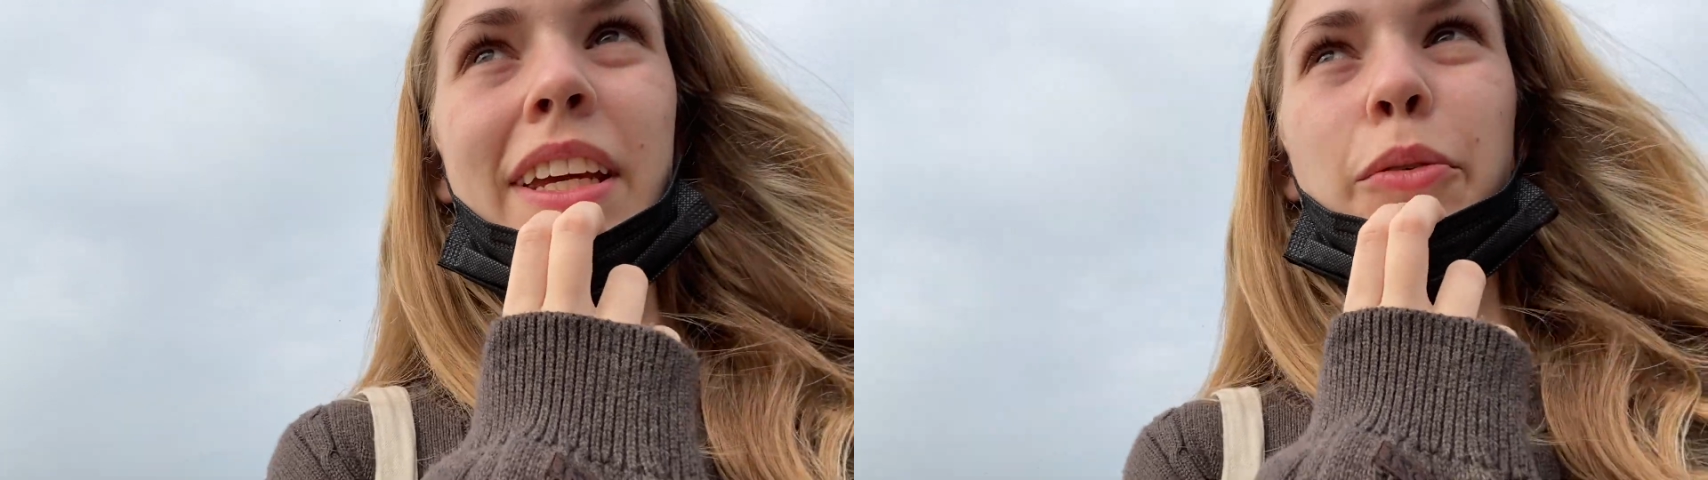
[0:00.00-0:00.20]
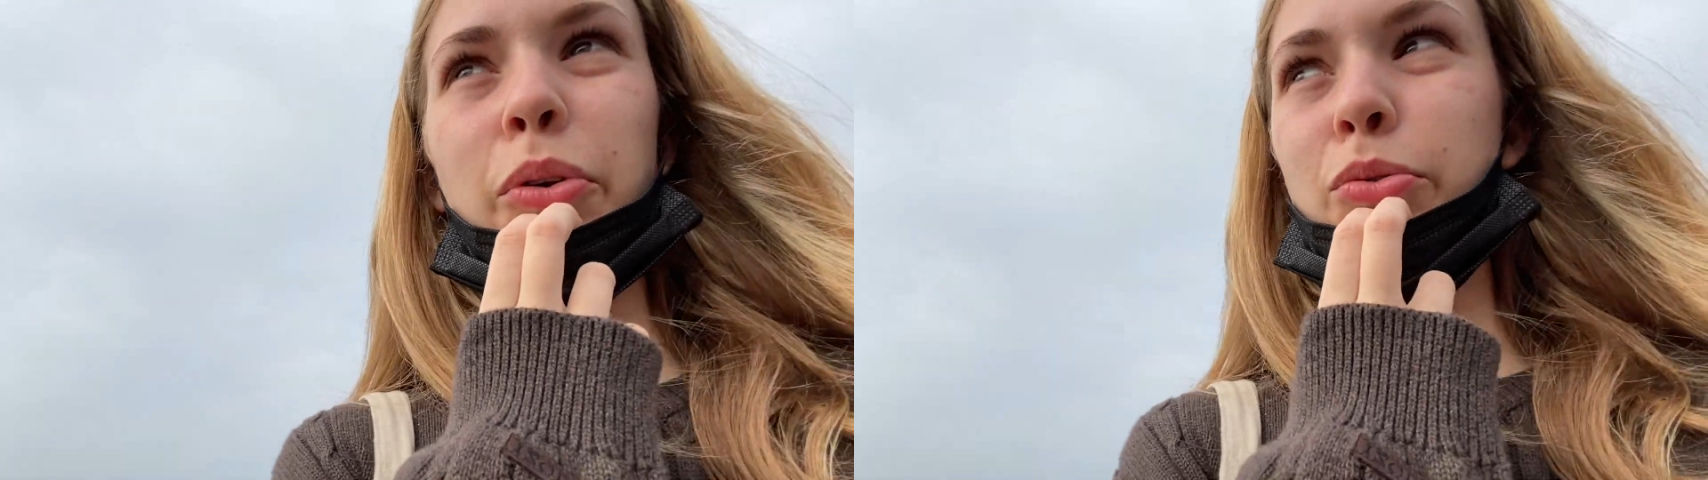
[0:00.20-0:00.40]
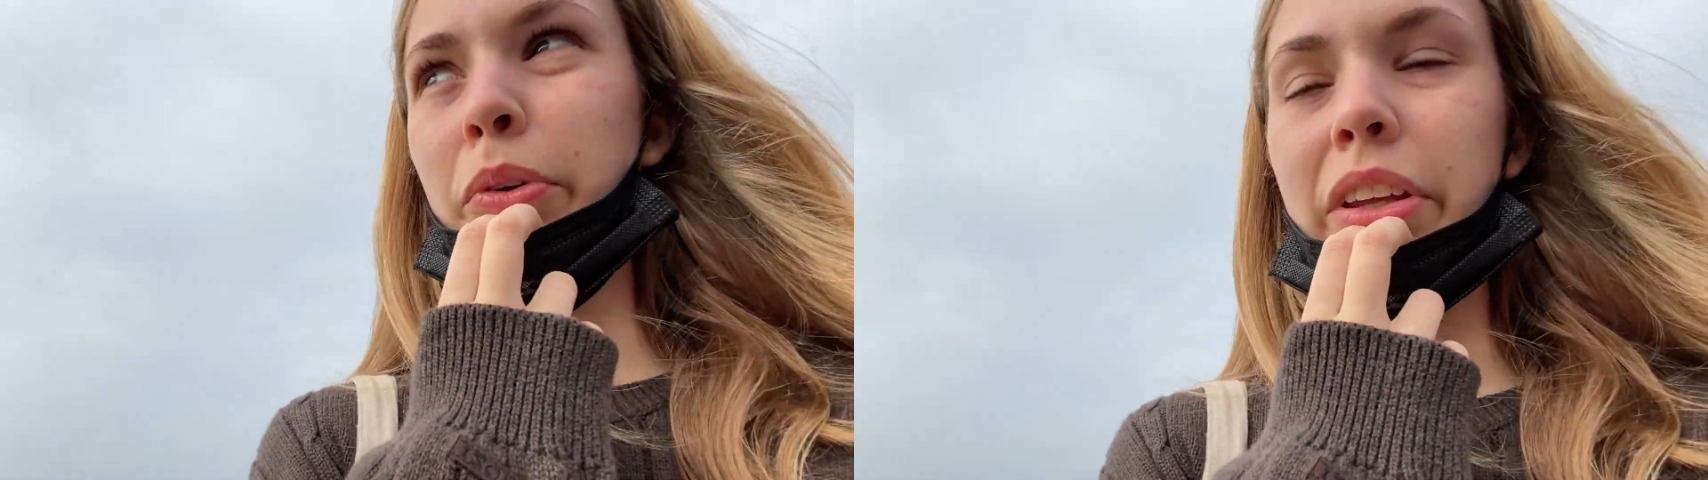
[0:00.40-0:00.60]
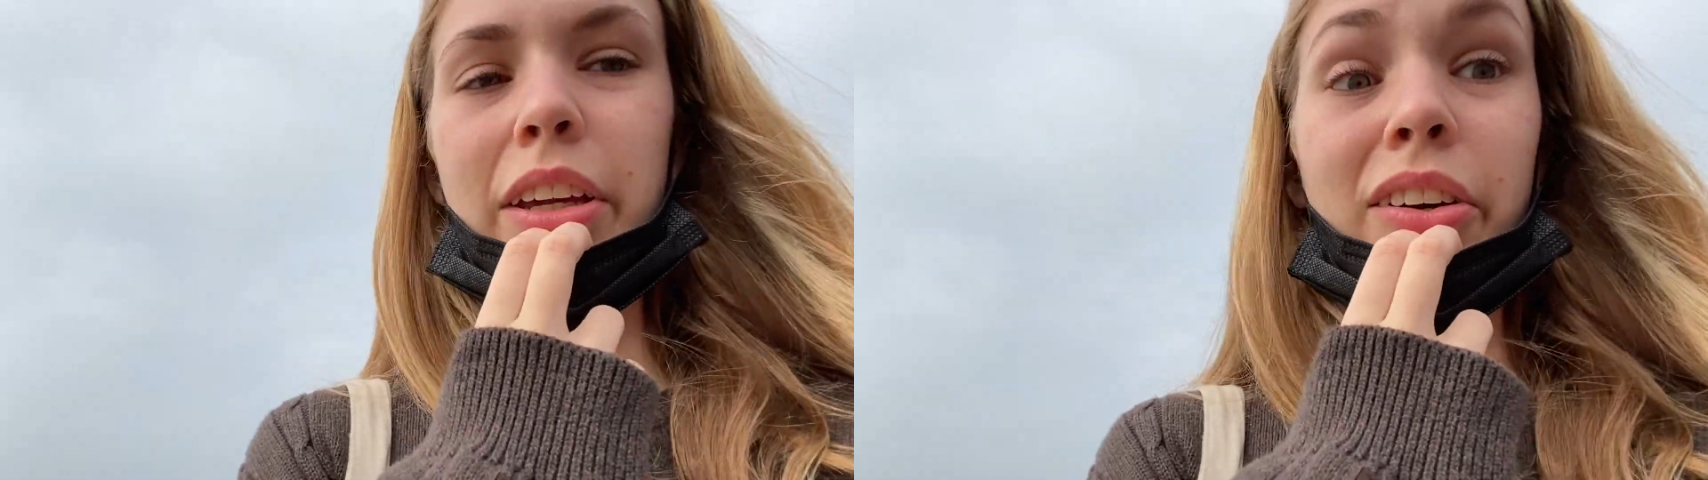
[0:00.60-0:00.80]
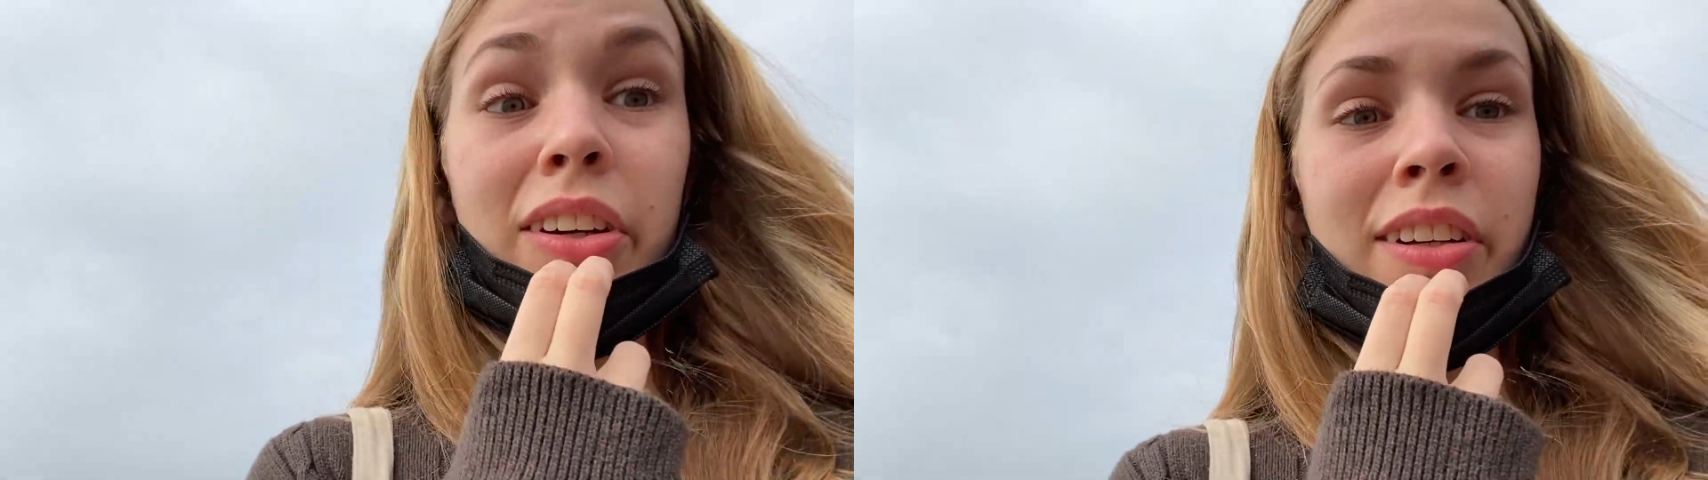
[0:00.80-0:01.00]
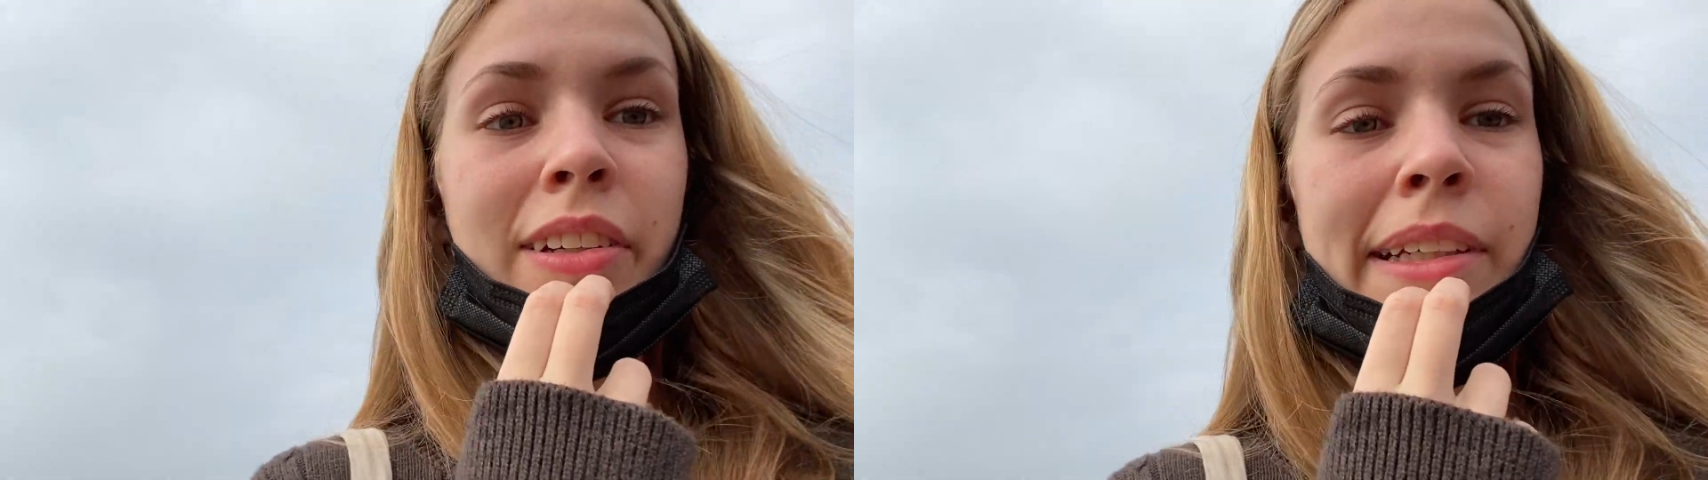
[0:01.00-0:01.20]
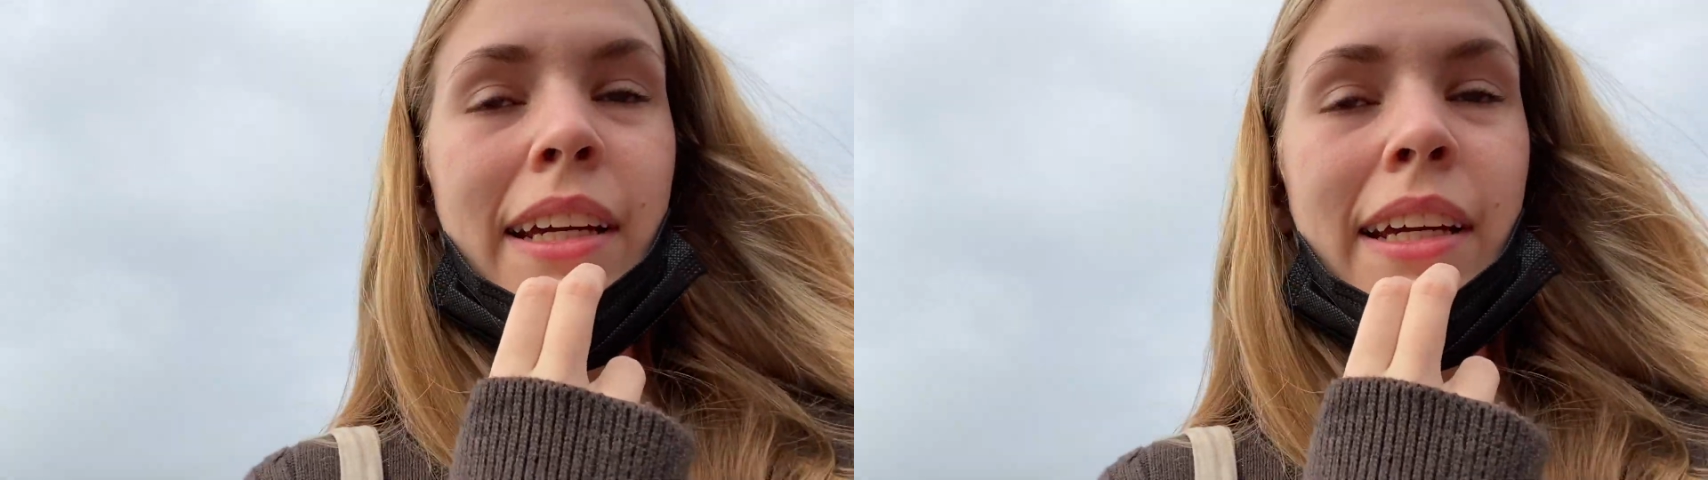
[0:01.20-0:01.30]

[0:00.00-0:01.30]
It was really good.